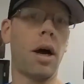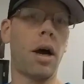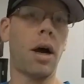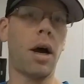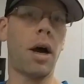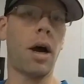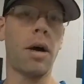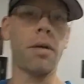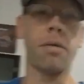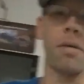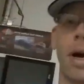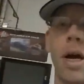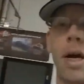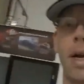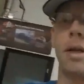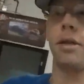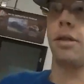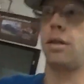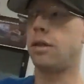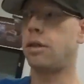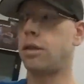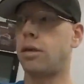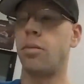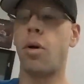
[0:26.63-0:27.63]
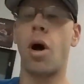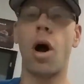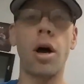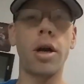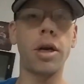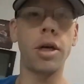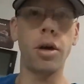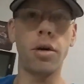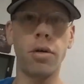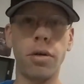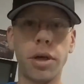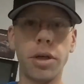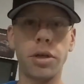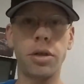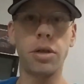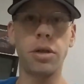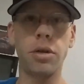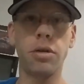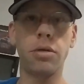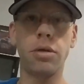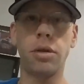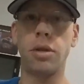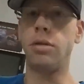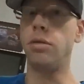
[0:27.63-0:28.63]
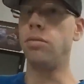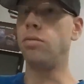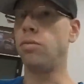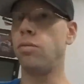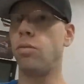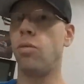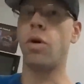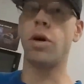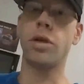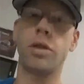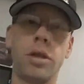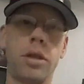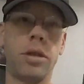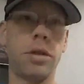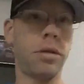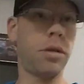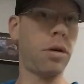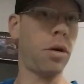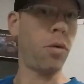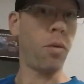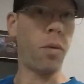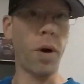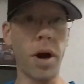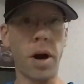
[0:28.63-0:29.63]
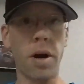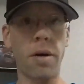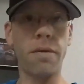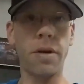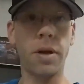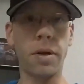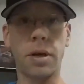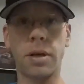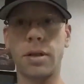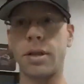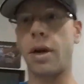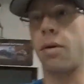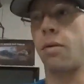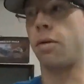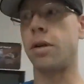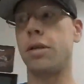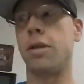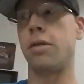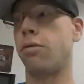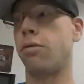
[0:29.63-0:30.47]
I ran into some audio issues, wasn't aware of it because I wasn't